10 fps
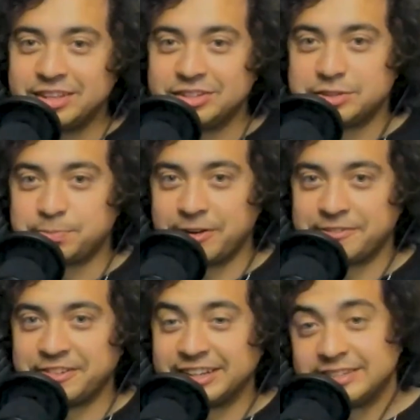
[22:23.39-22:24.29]
It's
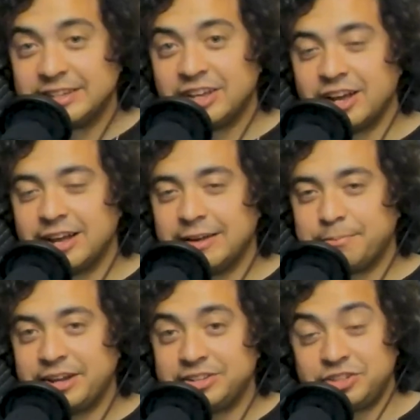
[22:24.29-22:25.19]
perfect. Uh,
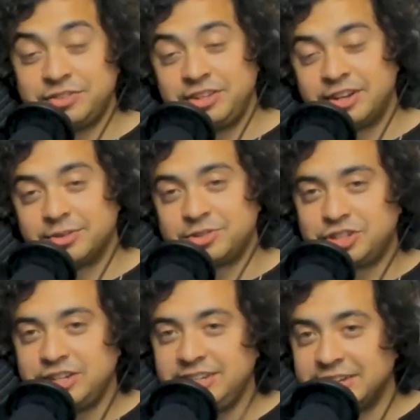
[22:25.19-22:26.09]
but you know,
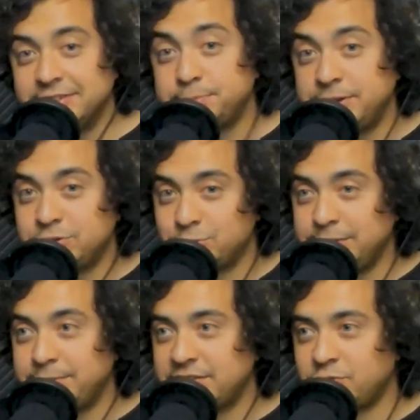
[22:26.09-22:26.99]
she gives Peter 20
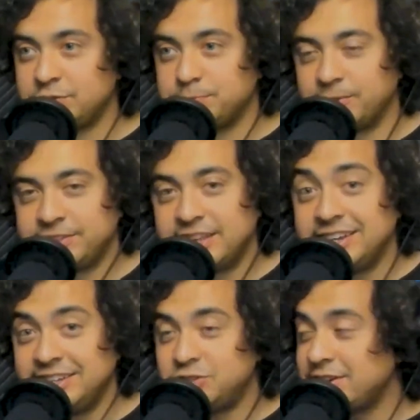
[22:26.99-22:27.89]
bucks for his birthday and
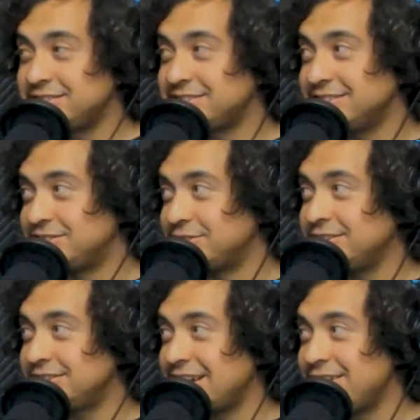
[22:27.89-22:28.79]
he tries to turn
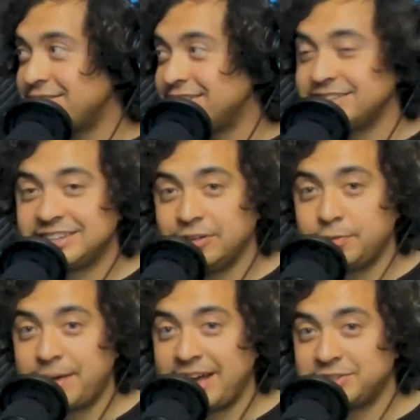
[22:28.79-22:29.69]
it down and give it
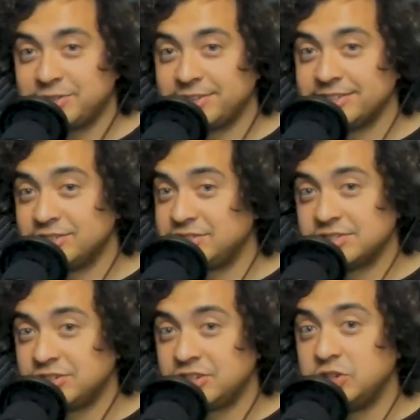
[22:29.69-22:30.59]
back to her. And she's
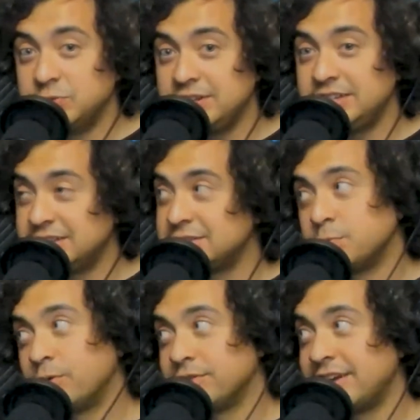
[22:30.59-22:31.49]
like, You need this
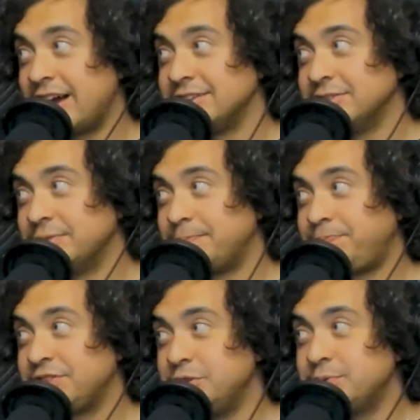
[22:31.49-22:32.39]
more than I do.
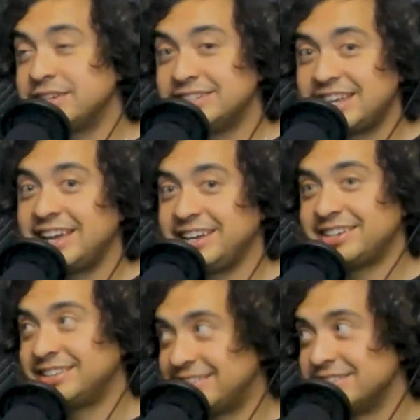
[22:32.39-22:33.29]
Mm-hmm. You can take
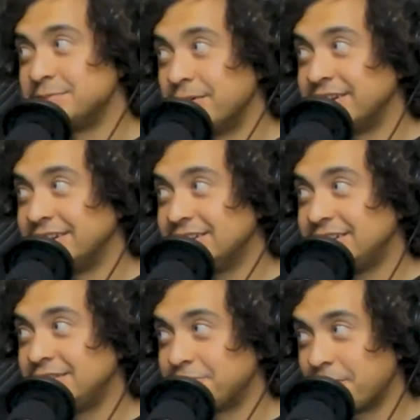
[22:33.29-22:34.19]
this money
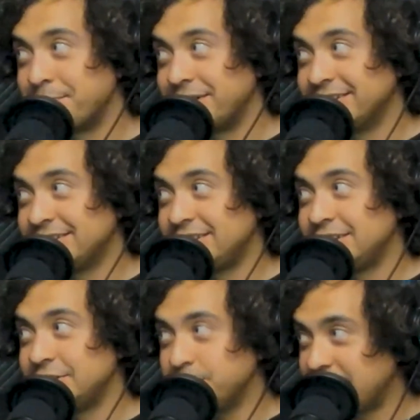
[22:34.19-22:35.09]
from me.
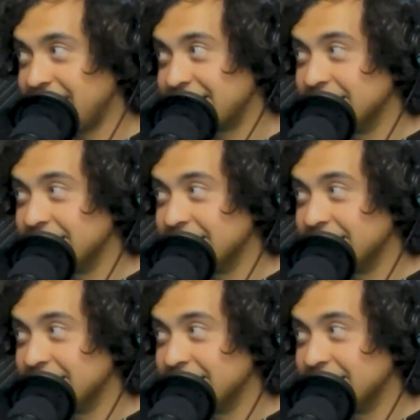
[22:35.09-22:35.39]
You can.